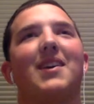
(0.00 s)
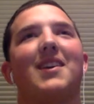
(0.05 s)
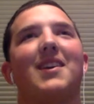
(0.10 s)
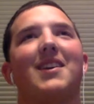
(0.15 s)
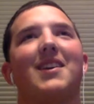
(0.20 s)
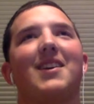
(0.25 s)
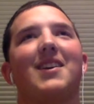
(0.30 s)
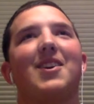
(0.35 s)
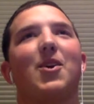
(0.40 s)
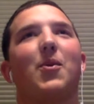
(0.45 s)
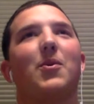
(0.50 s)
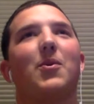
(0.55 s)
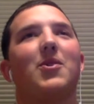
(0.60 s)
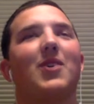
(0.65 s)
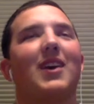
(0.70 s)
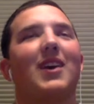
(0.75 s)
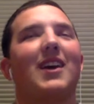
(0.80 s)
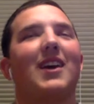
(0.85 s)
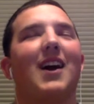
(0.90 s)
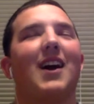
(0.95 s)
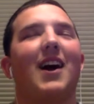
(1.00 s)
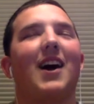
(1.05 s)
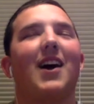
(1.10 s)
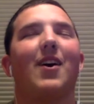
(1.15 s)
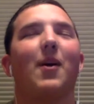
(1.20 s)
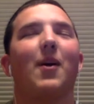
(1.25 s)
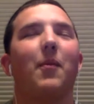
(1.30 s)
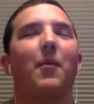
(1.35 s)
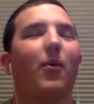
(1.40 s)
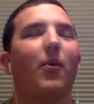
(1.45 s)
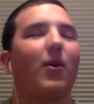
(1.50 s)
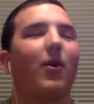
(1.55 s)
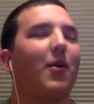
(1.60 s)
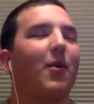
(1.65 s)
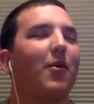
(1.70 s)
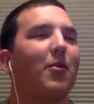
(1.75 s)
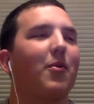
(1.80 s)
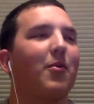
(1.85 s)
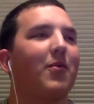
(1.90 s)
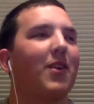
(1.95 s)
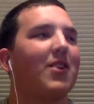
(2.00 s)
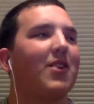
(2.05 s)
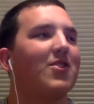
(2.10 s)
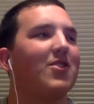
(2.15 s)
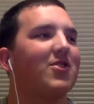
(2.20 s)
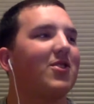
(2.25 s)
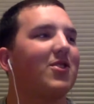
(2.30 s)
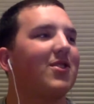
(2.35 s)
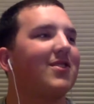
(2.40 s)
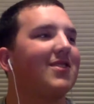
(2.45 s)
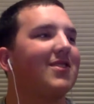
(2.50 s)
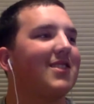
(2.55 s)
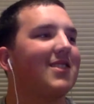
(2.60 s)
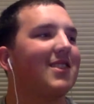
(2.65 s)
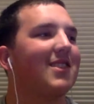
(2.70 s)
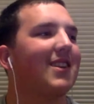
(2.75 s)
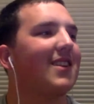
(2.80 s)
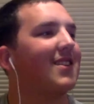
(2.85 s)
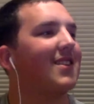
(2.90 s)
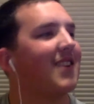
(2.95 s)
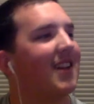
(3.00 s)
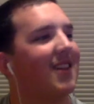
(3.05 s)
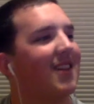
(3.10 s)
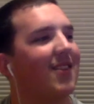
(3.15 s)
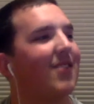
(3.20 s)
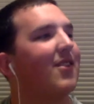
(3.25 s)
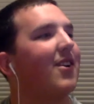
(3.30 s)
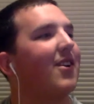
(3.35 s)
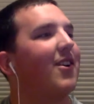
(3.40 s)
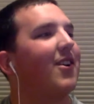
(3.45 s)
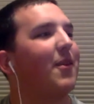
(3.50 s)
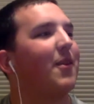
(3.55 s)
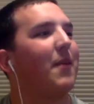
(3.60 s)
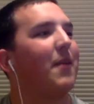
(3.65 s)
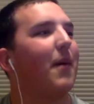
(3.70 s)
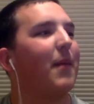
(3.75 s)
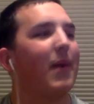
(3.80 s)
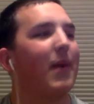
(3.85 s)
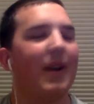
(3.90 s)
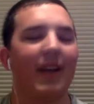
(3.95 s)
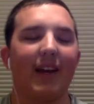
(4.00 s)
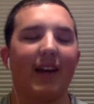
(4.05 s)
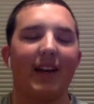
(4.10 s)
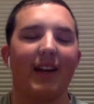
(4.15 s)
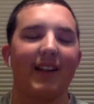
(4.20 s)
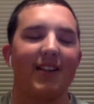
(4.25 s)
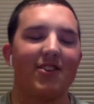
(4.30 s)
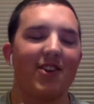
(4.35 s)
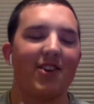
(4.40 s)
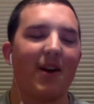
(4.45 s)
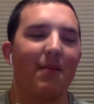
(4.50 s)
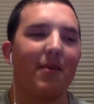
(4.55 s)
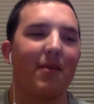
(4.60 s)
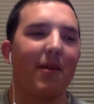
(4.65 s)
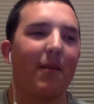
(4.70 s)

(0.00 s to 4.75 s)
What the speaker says: when you get higher up working with professionals, because that's all about money and getting the job done.